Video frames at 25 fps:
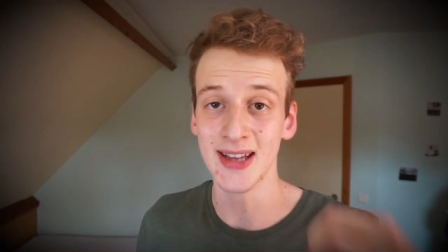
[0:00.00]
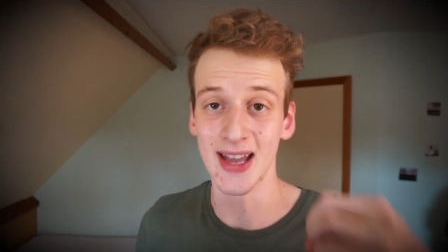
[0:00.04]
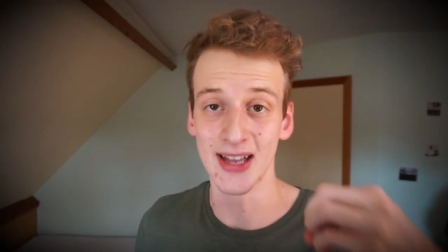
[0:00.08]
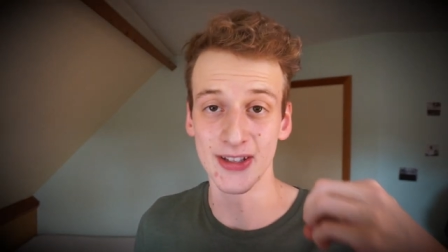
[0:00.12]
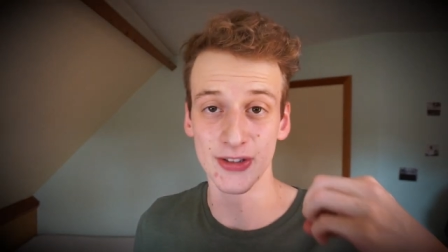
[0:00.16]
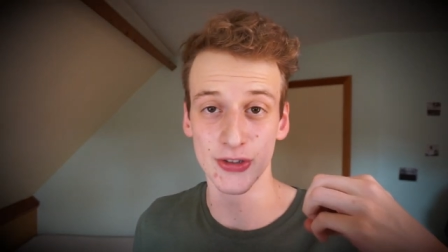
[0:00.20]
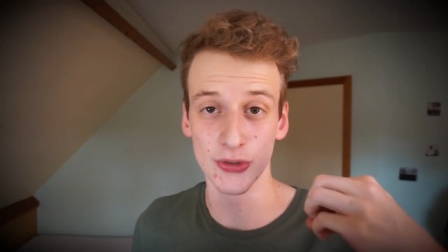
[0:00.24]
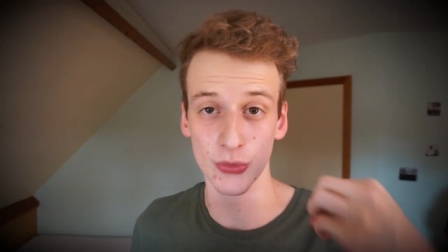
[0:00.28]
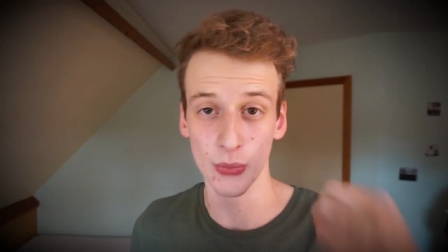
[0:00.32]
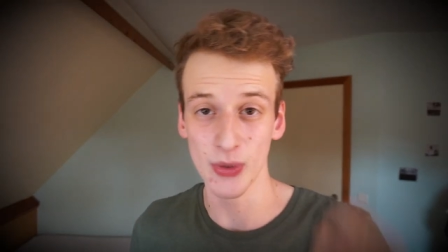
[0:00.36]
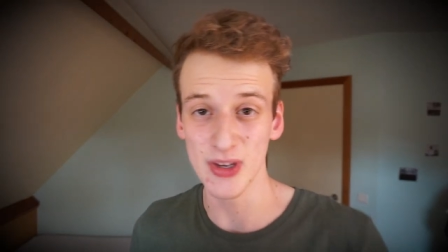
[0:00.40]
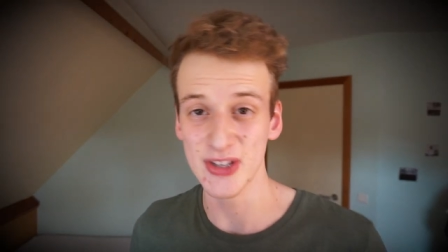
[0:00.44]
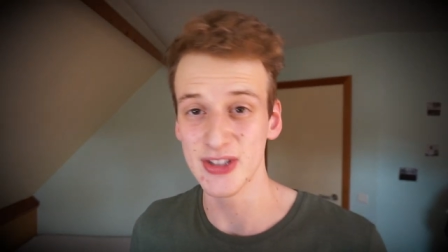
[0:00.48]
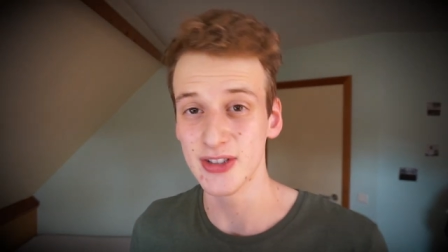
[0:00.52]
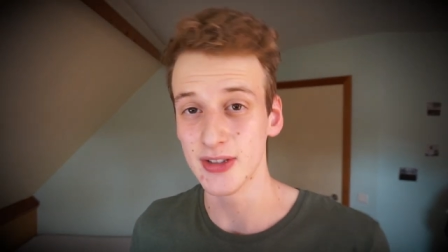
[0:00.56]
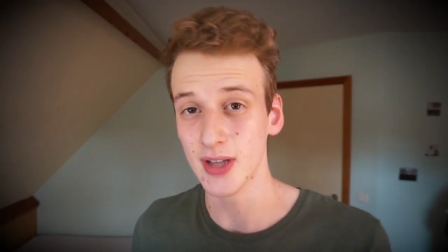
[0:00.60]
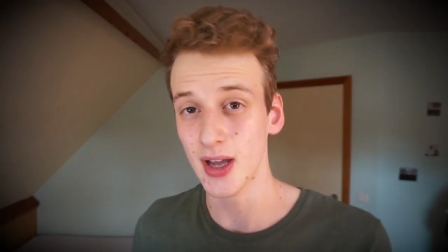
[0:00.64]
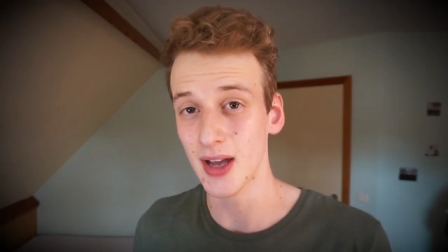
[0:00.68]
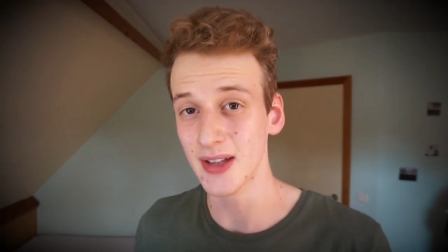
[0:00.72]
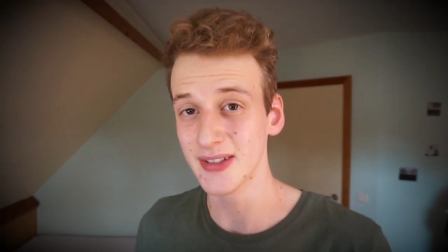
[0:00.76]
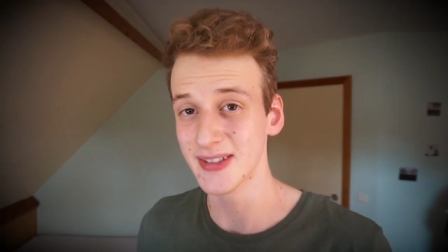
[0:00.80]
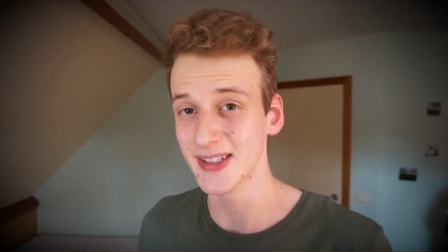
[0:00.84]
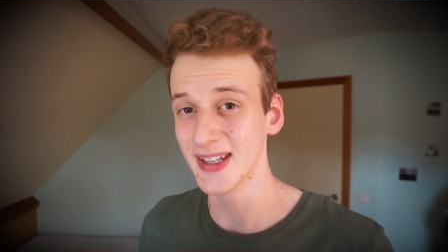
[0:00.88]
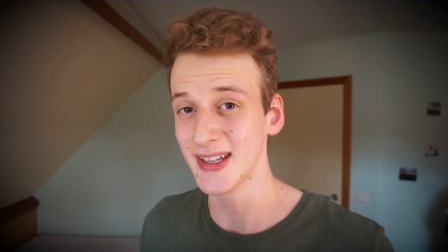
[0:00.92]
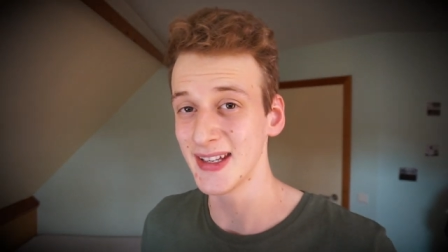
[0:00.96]
and switch
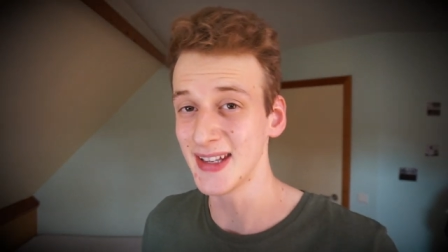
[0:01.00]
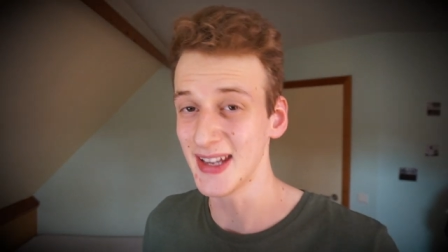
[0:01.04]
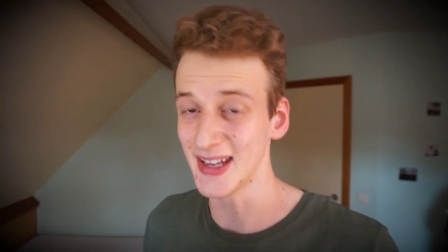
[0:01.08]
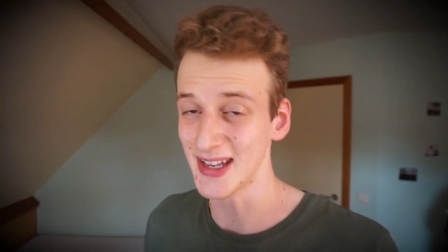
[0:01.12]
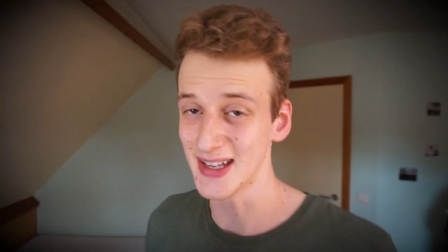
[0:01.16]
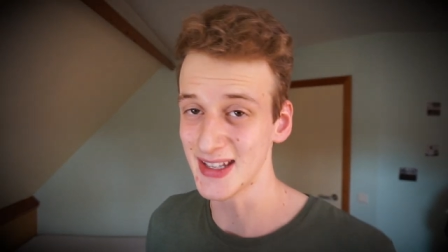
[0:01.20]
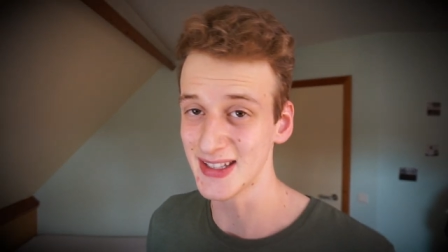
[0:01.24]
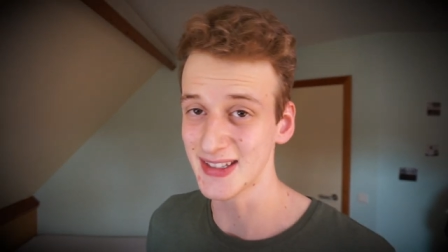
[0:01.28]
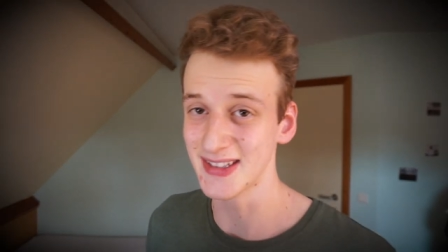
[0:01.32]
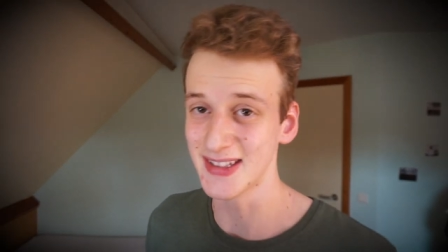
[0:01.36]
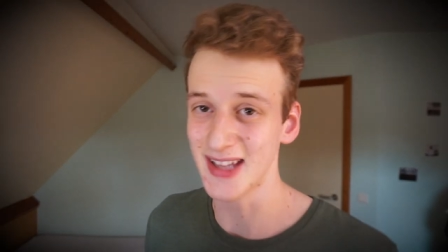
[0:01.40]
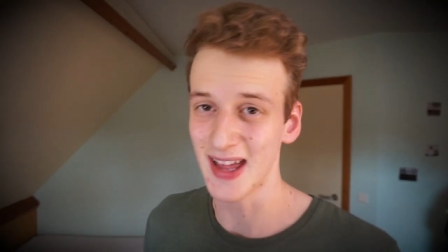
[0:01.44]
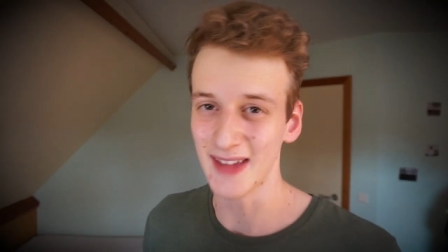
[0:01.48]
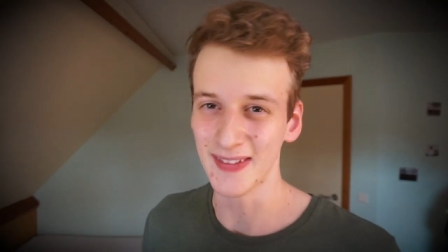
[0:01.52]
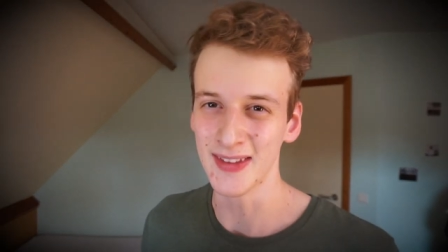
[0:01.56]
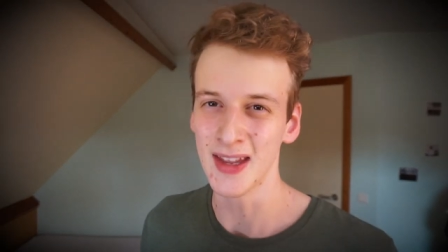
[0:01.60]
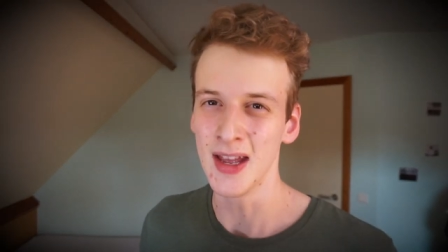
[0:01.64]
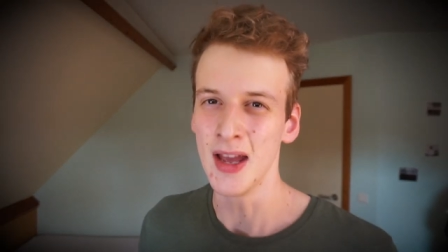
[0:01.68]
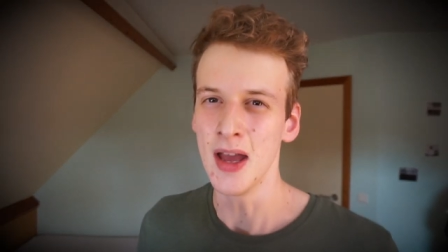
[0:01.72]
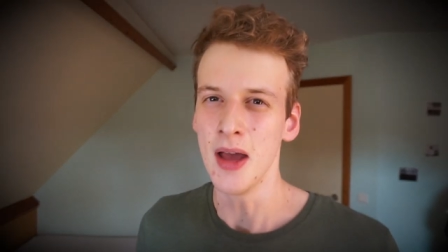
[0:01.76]
tasking is that